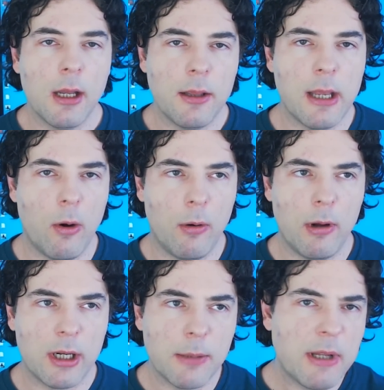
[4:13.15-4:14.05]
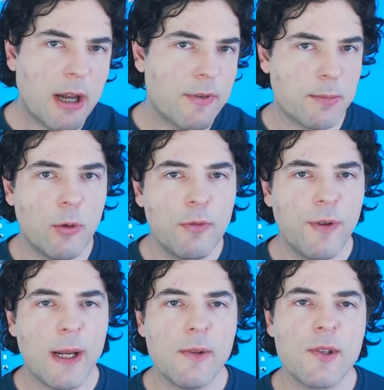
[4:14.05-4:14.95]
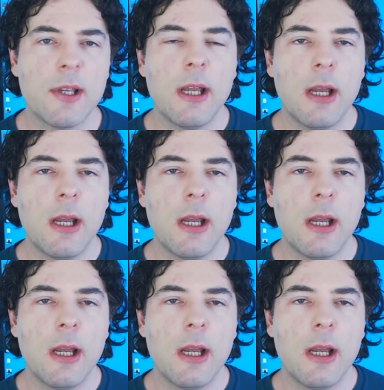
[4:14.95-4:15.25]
Now, a couple of other small things.